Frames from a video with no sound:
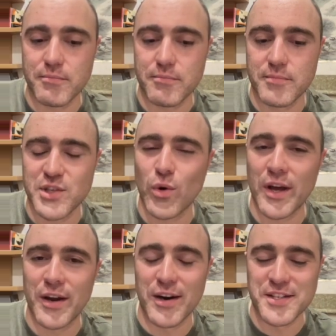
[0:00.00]
let's call it
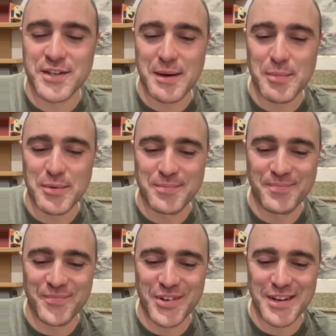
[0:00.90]
an archetype,
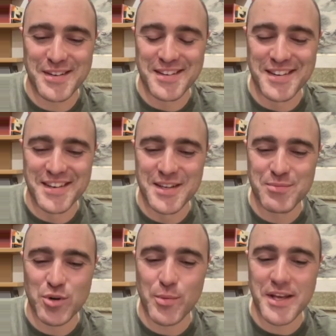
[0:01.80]
right?
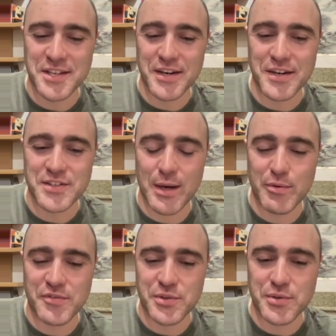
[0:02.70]
Probably is an archetype
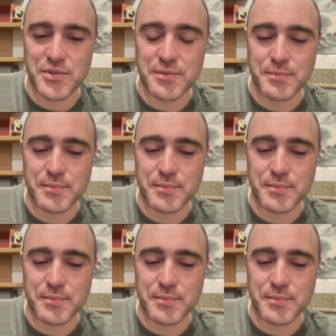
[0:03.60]
of sorts,